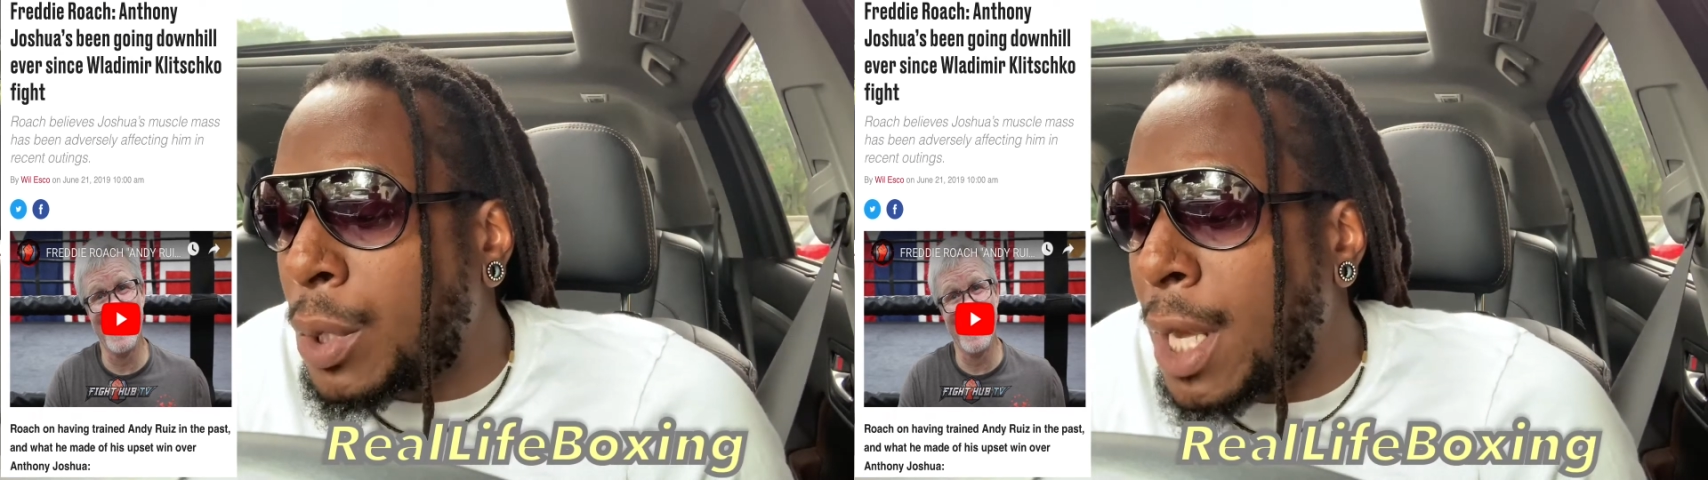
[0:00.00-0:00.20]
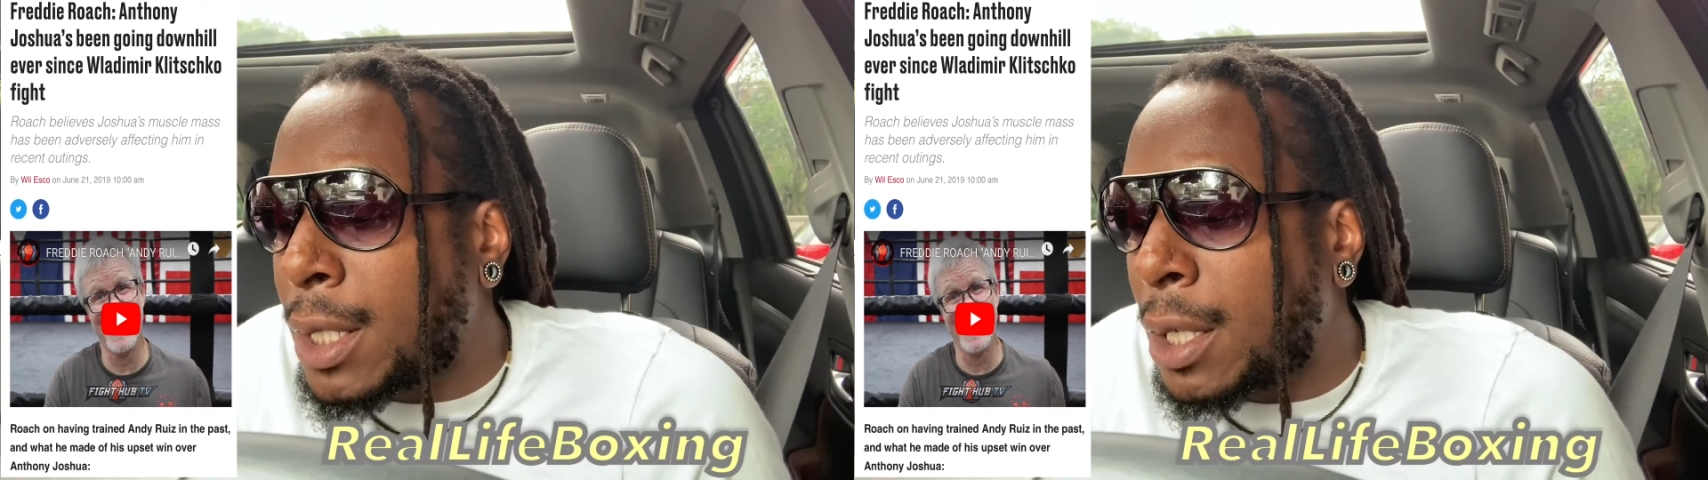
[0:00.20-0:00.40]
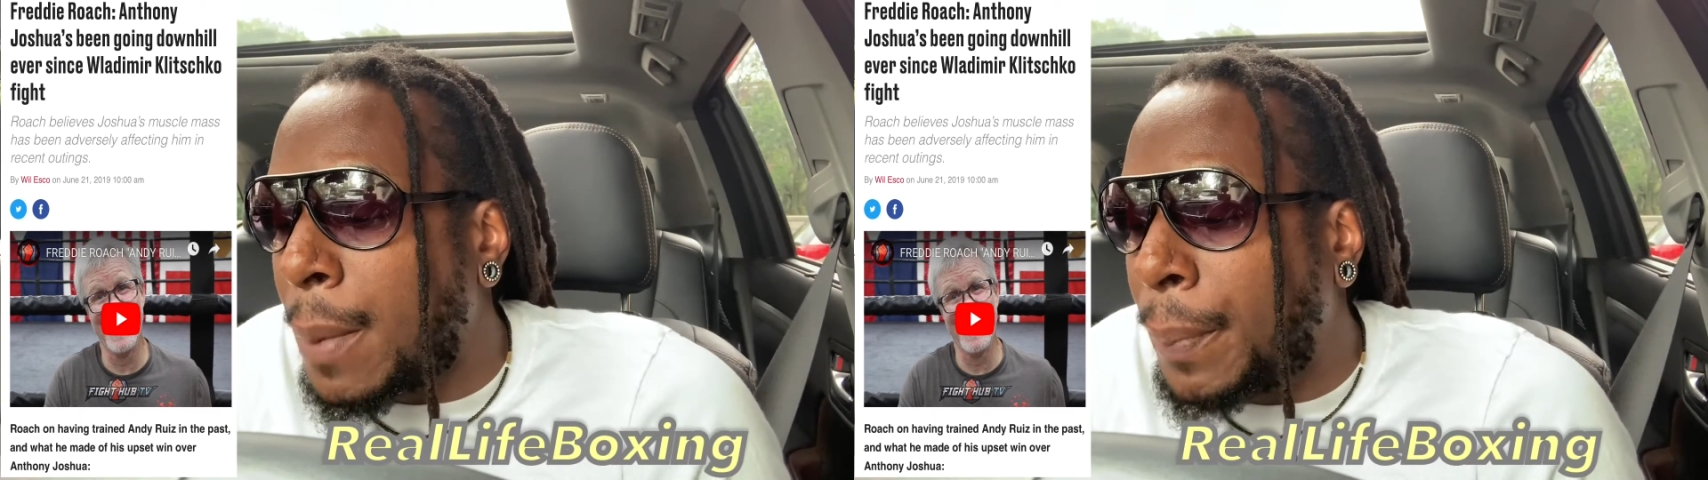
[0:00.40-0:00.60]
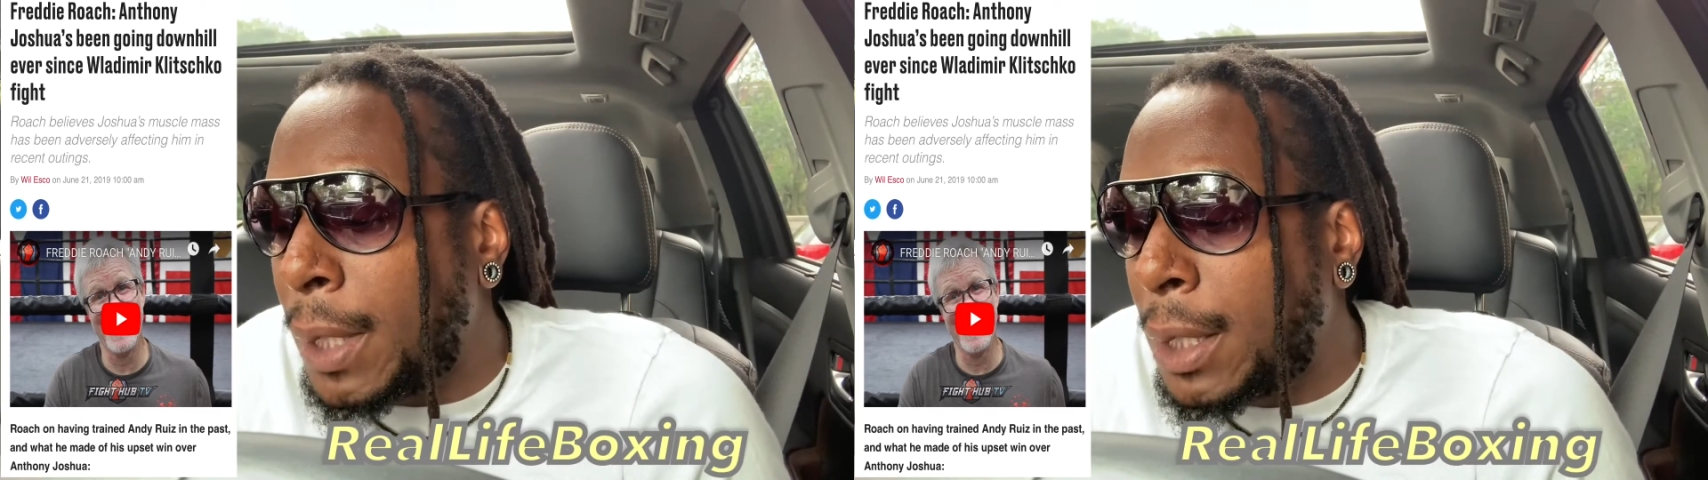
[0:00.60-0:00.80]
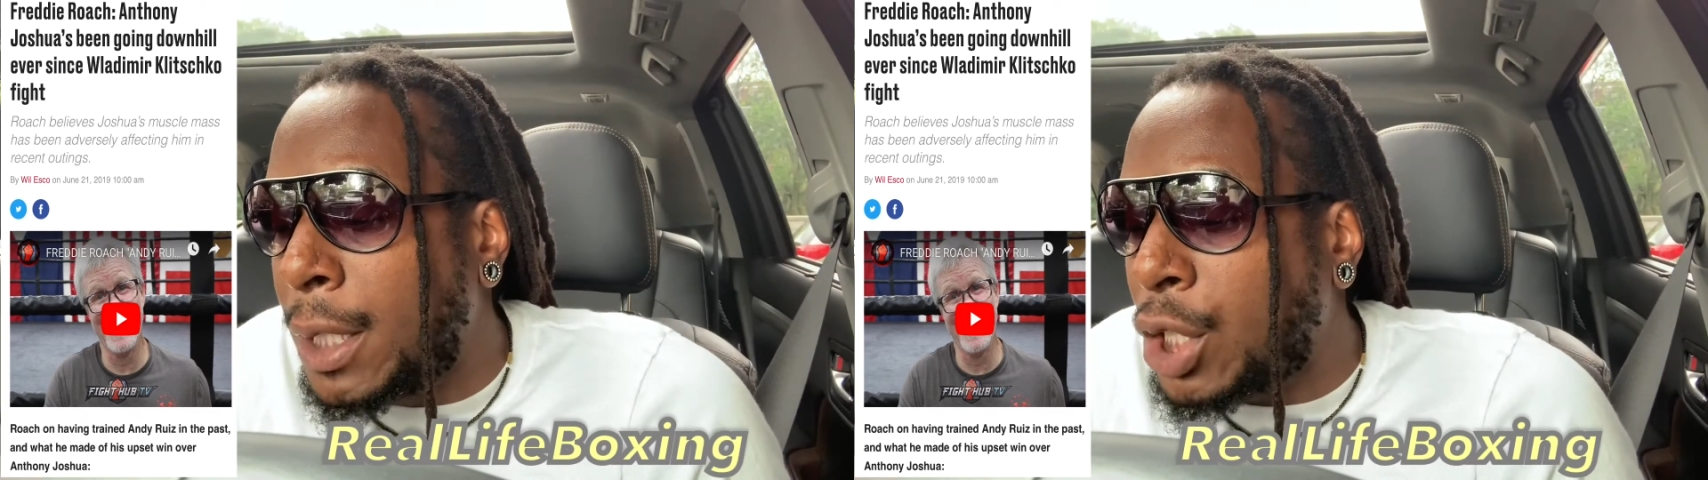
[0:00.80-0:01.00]
doesn't
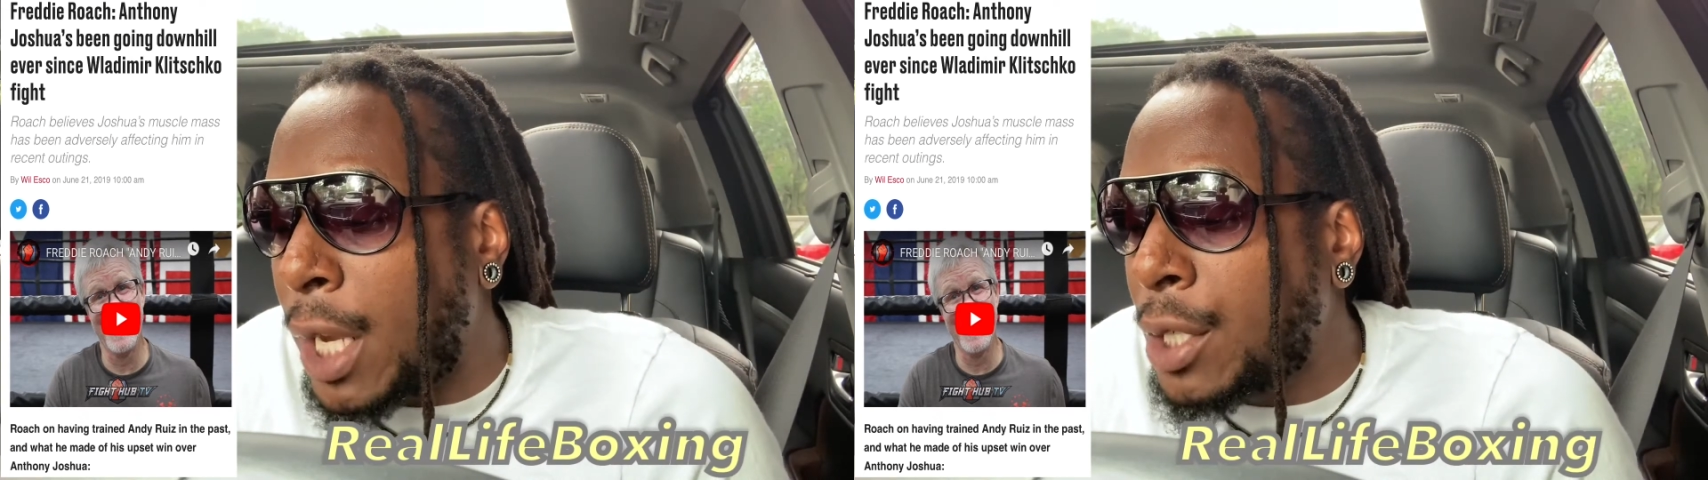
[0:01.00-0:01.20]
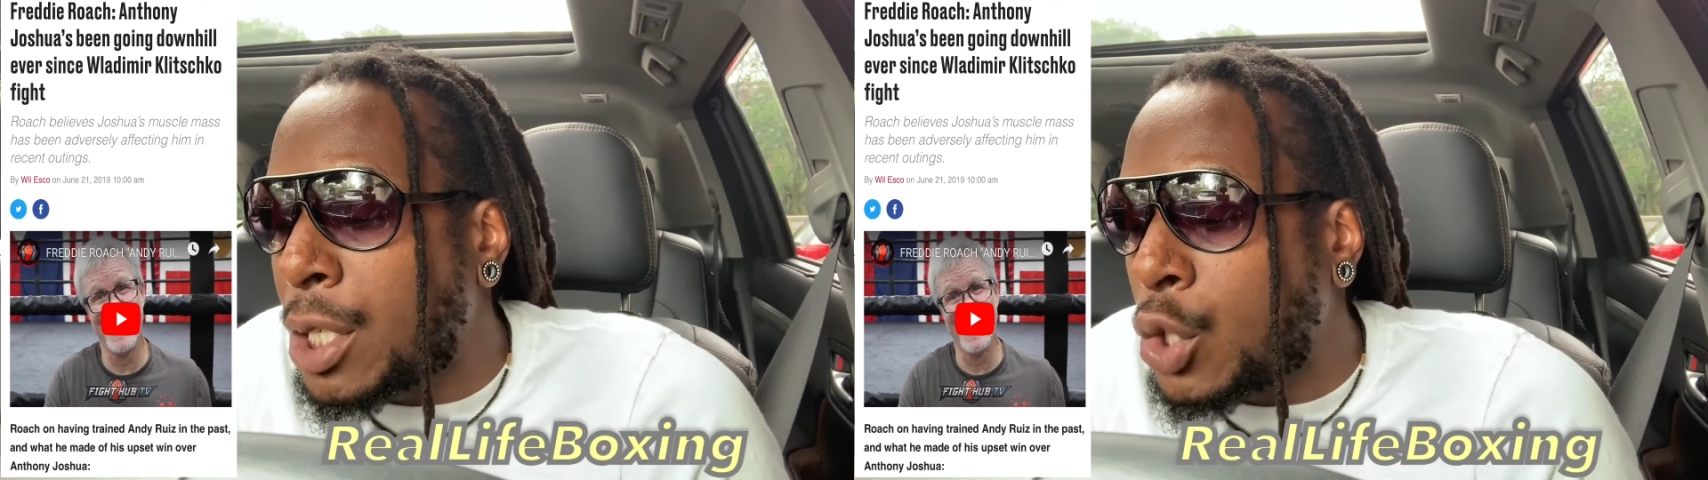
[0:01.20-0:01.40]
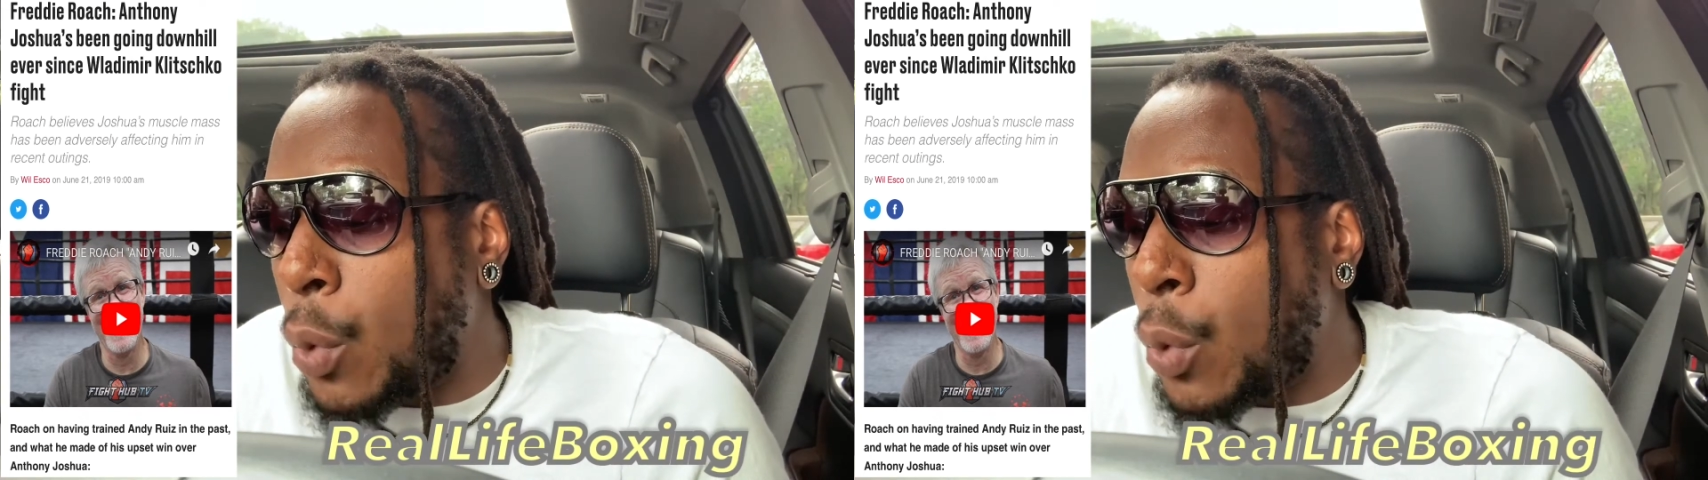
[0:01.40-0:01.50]
completely change his